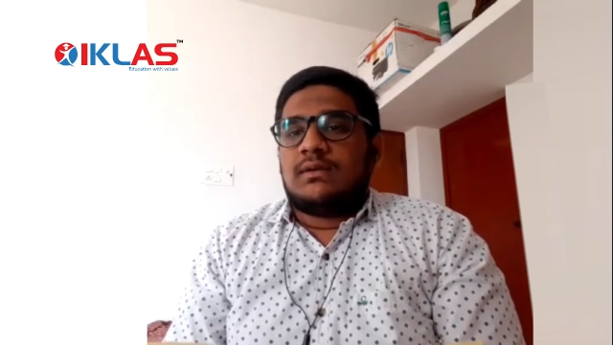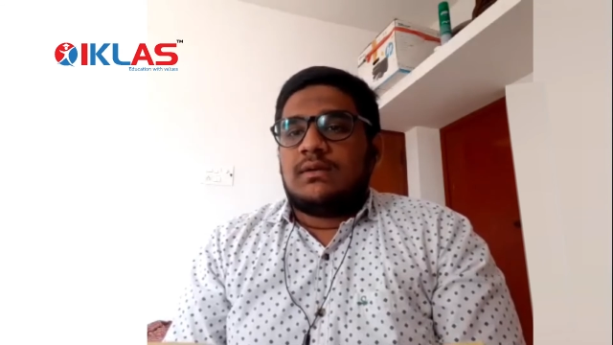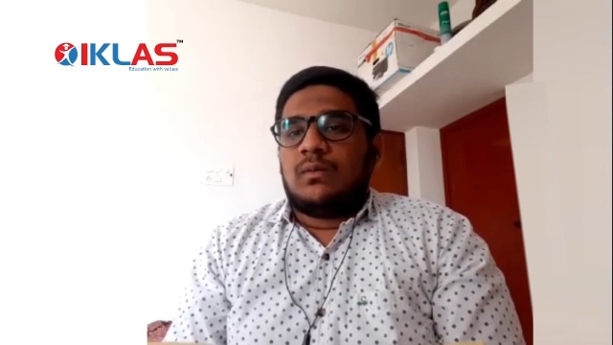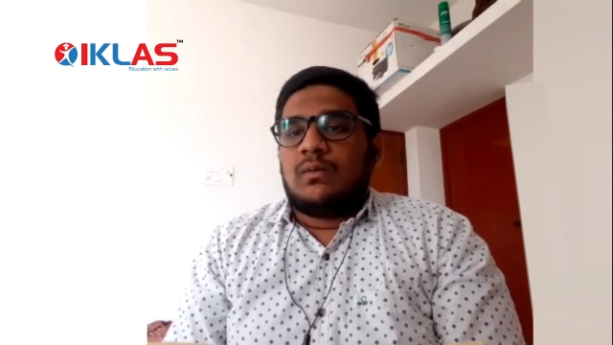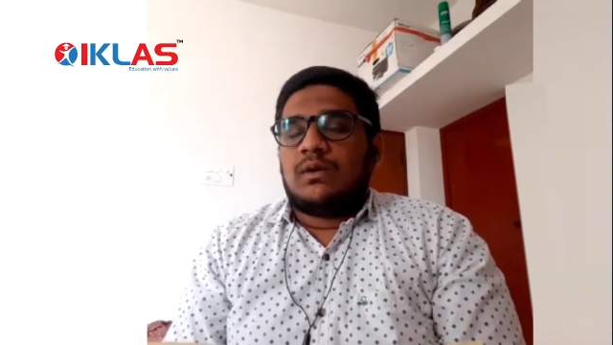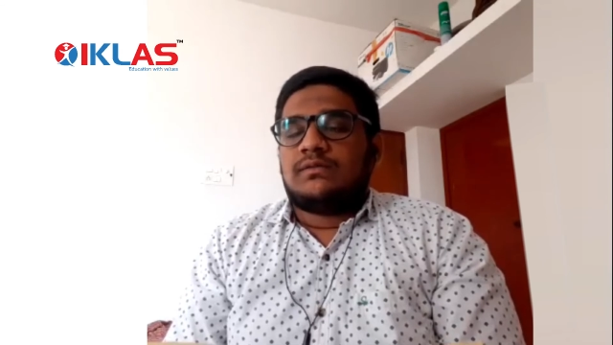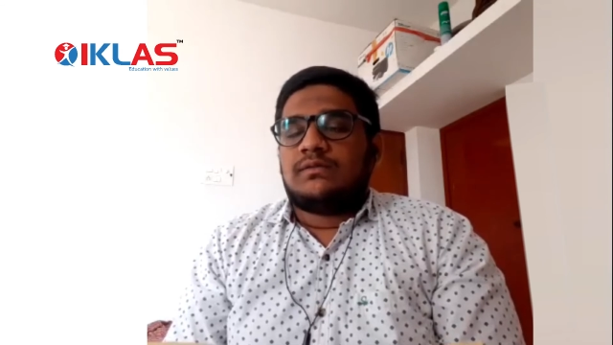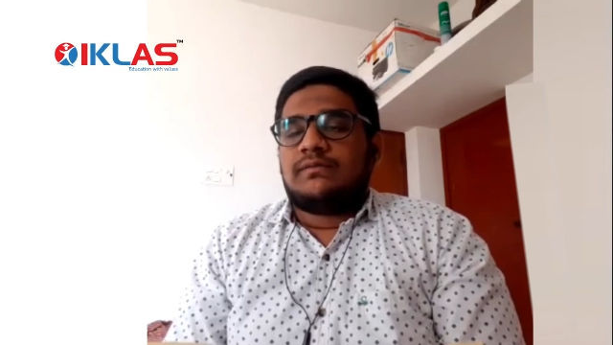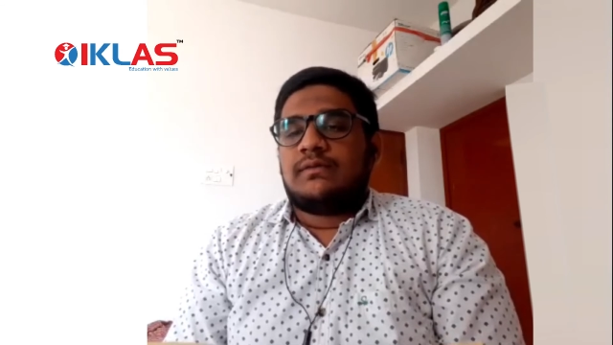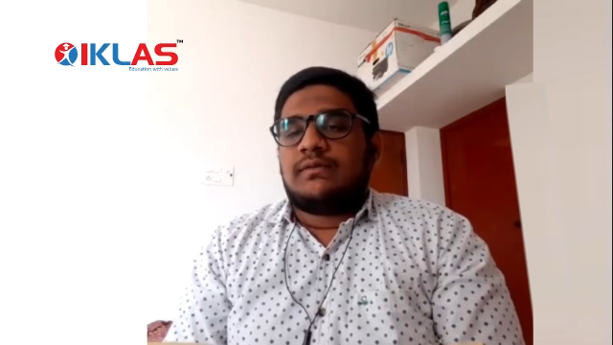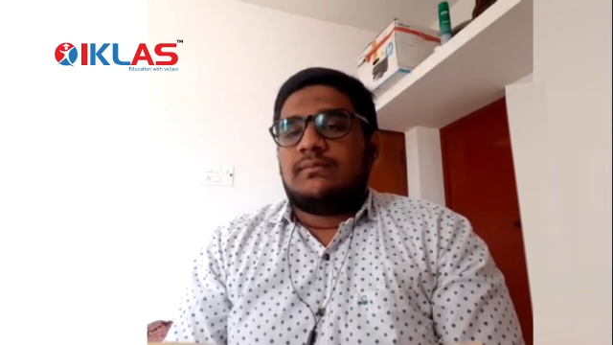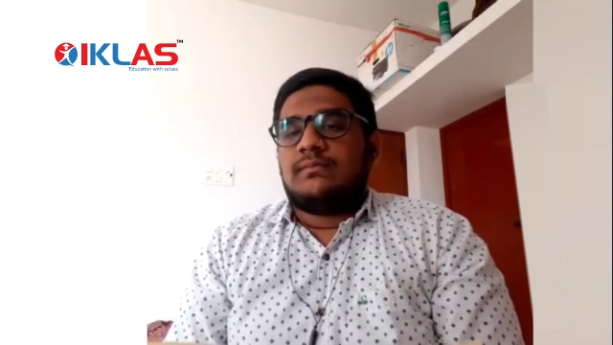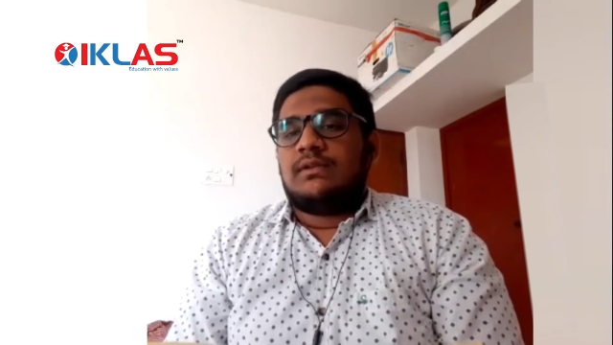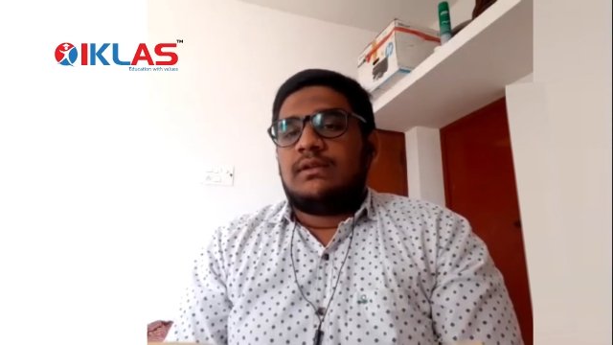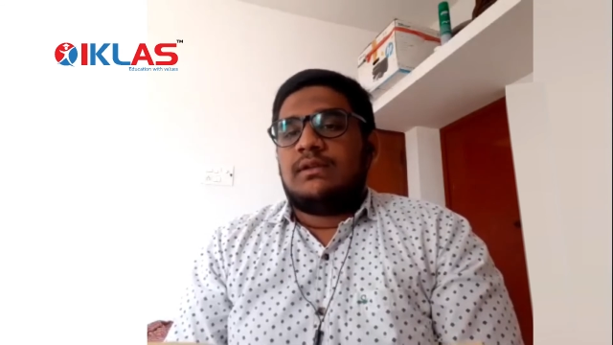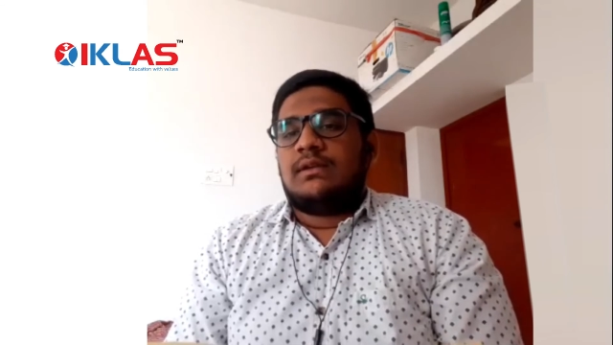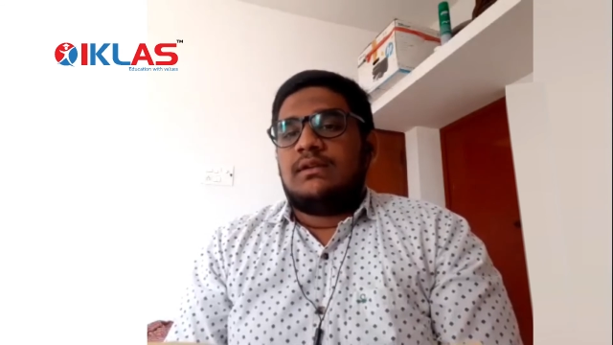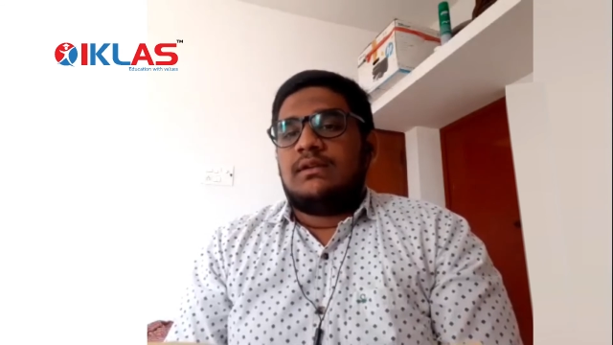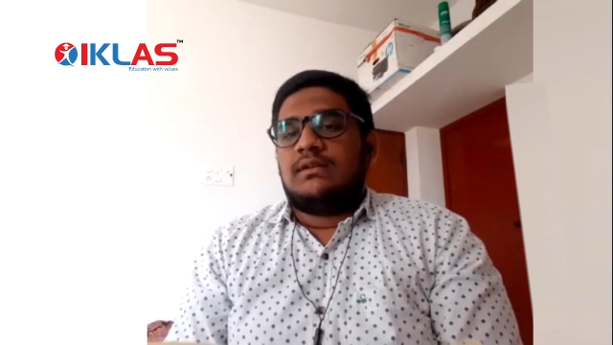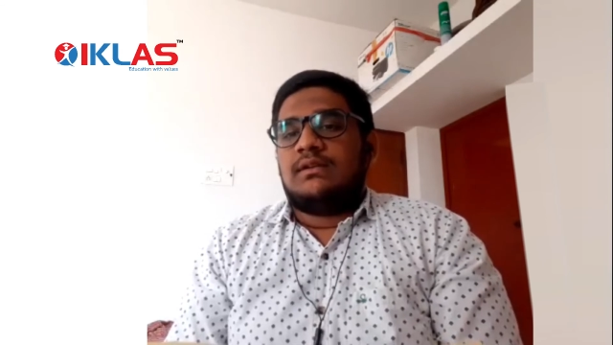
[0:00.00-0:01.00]
was from
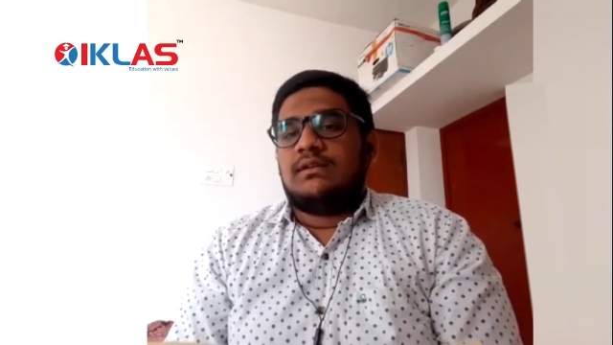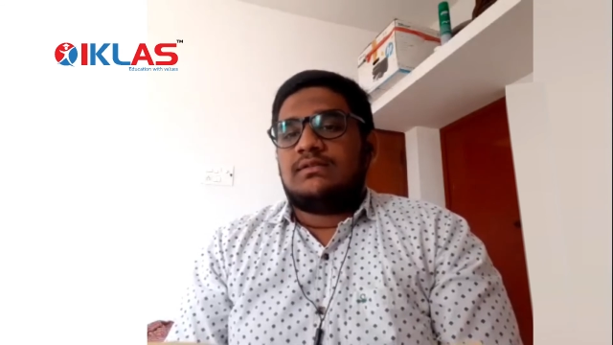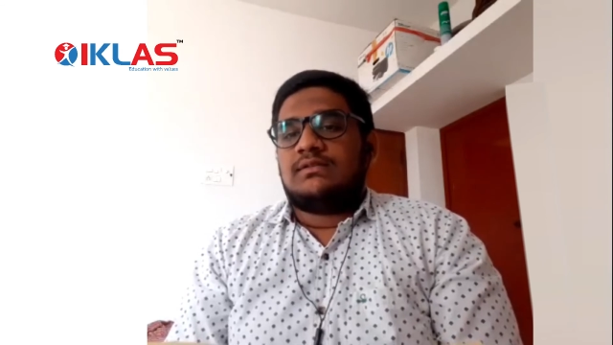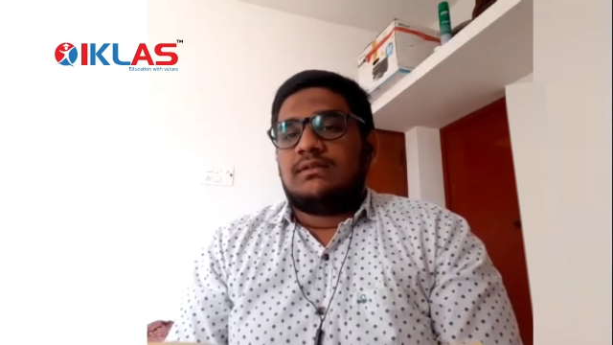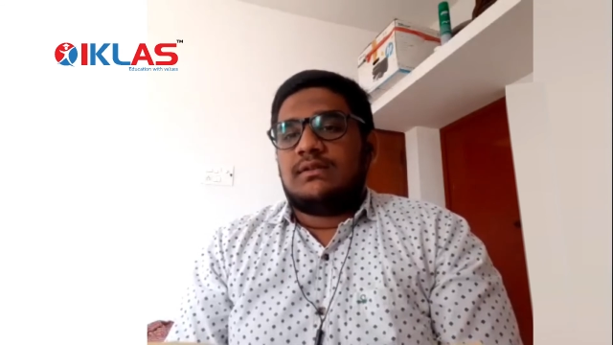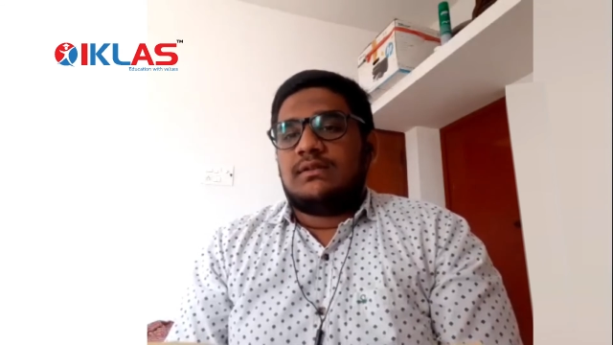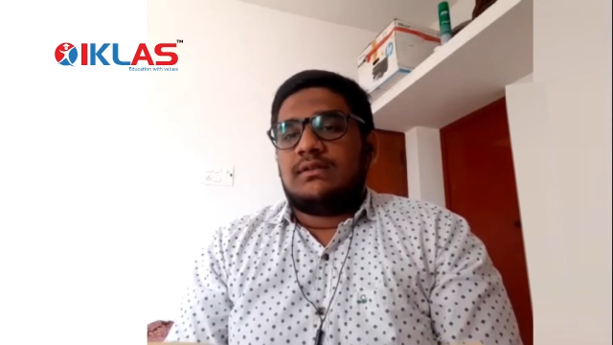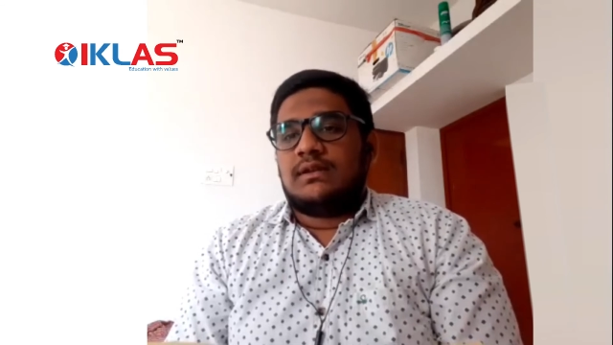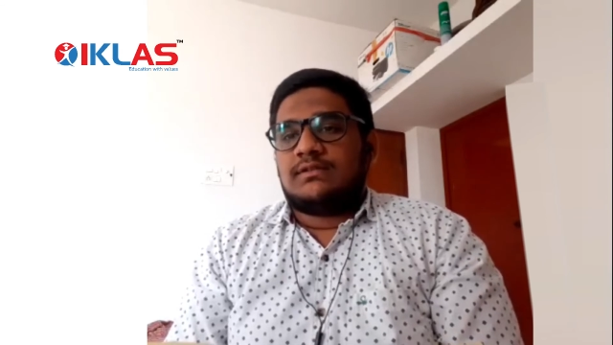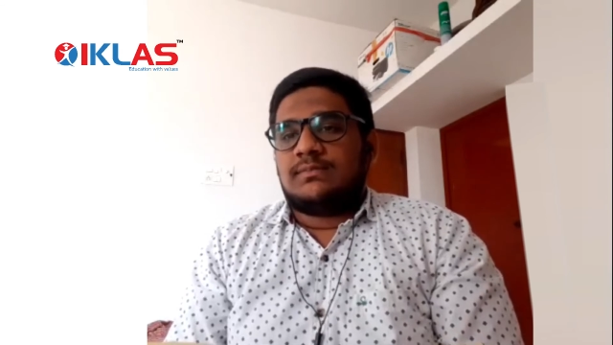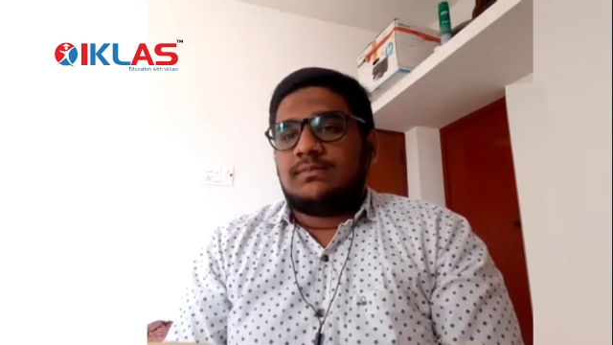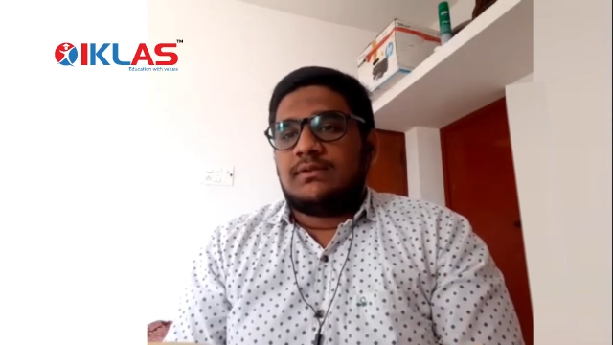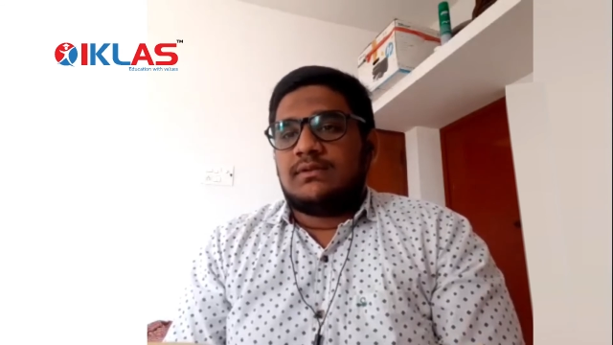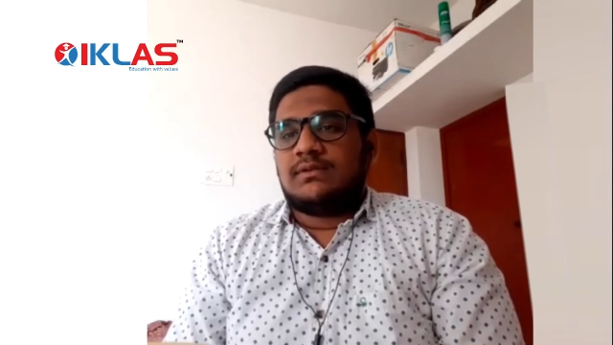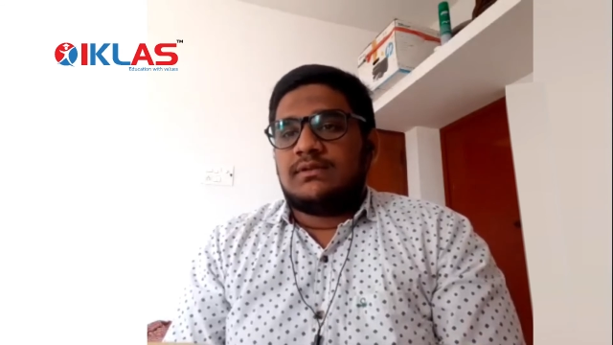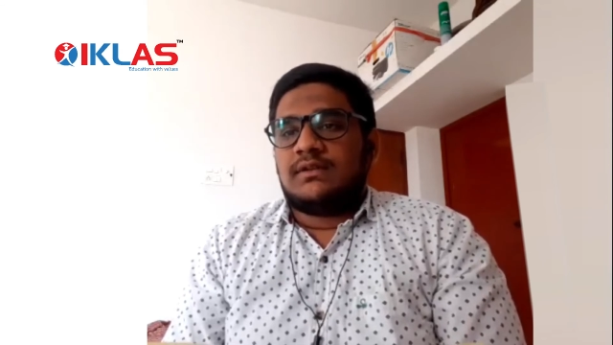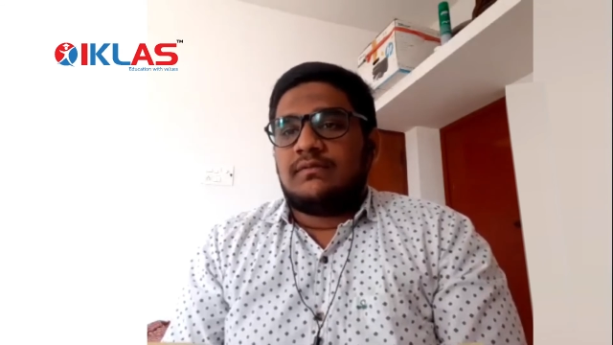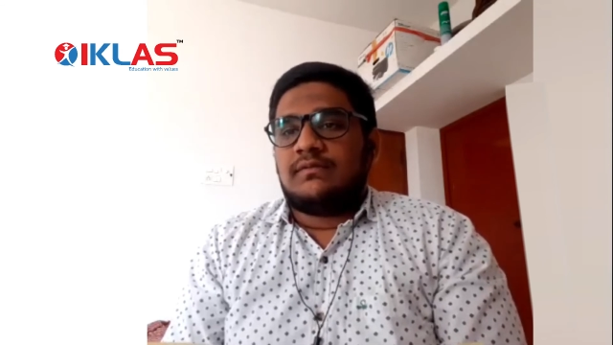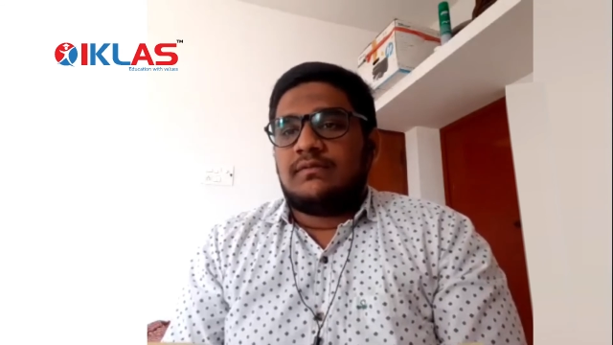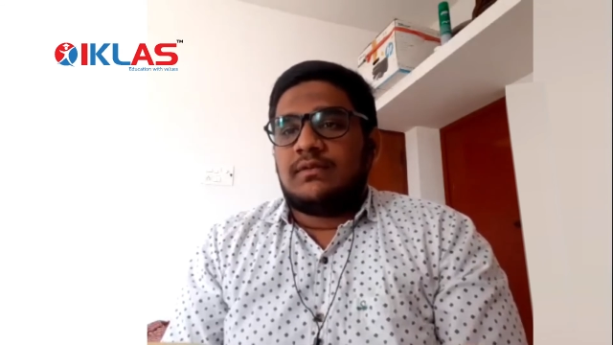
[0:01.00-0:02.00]
the industrial
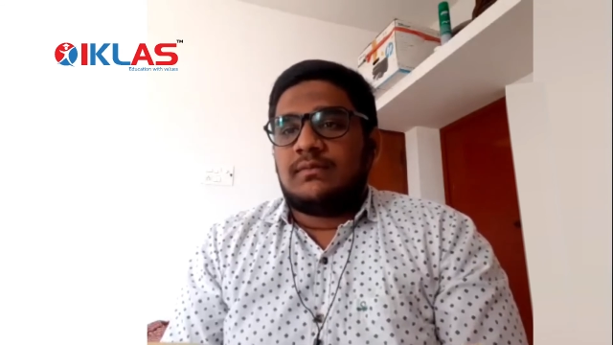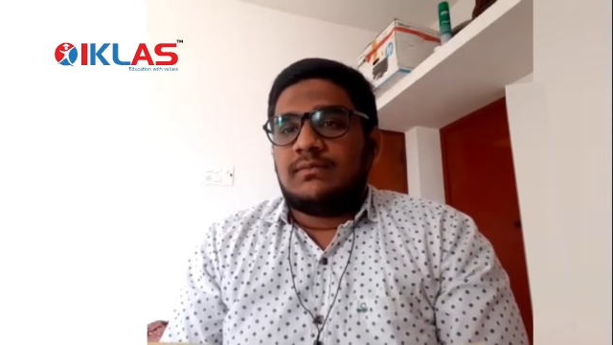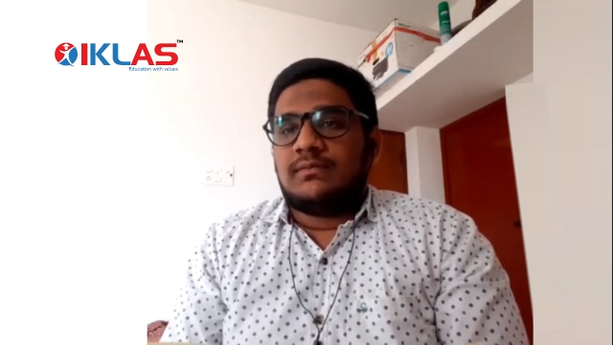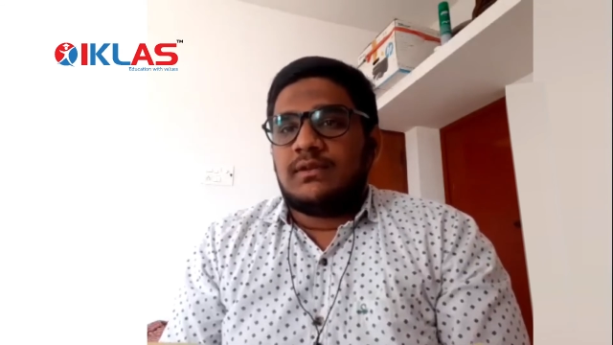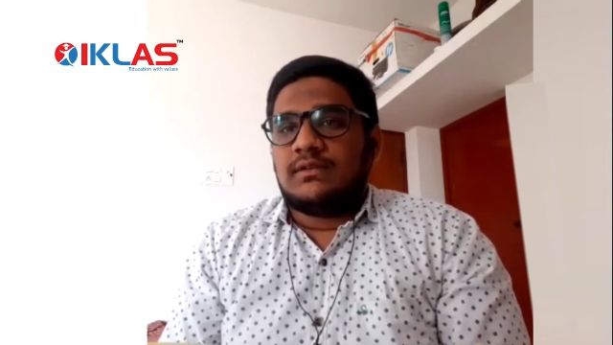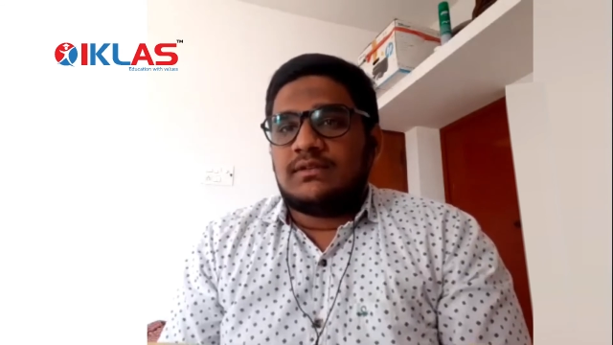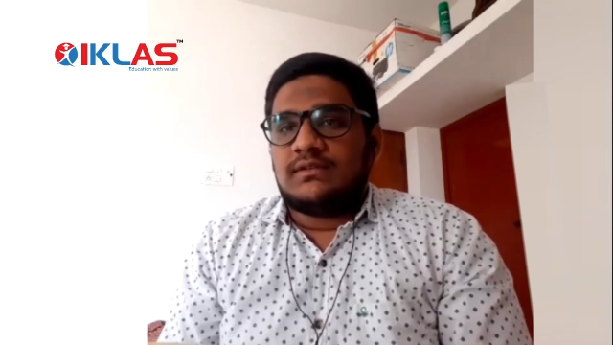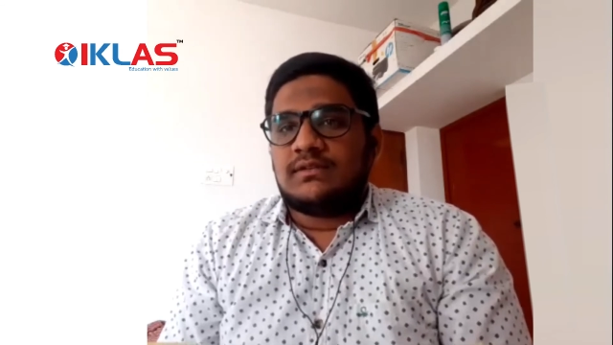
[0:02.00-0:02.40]
experts and from the